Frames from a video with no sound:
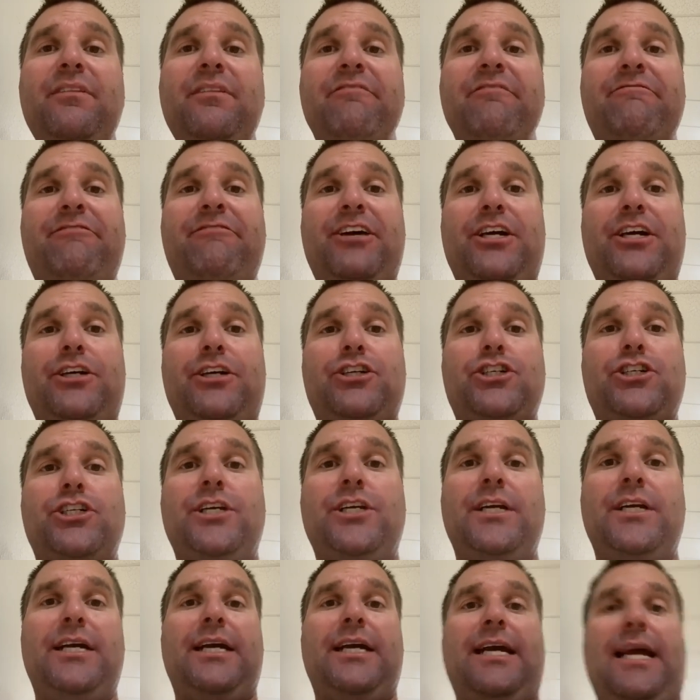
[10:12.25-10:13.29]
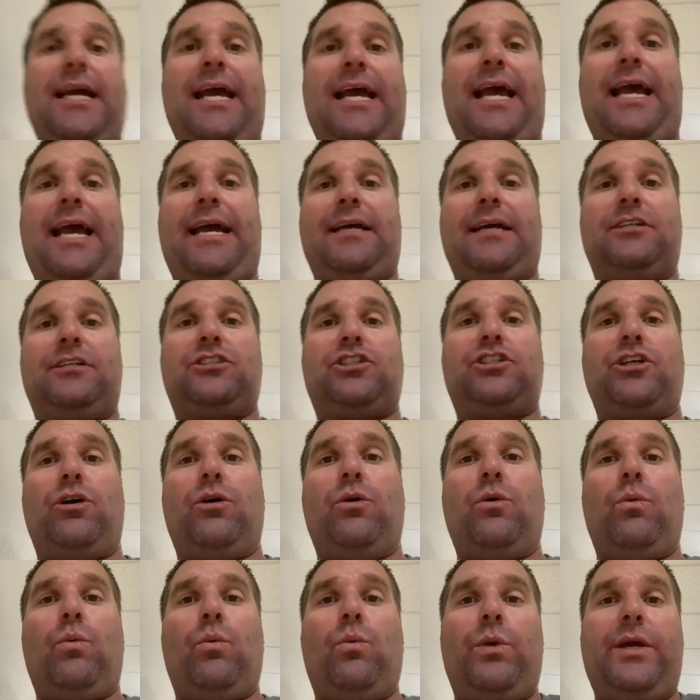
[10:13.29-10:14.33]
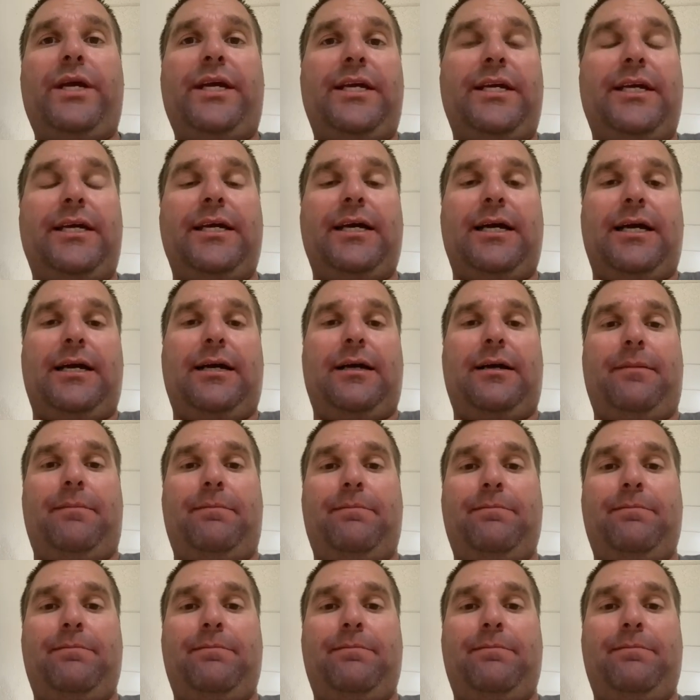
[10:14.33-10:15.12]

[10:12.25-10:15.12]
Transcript: fish. And so we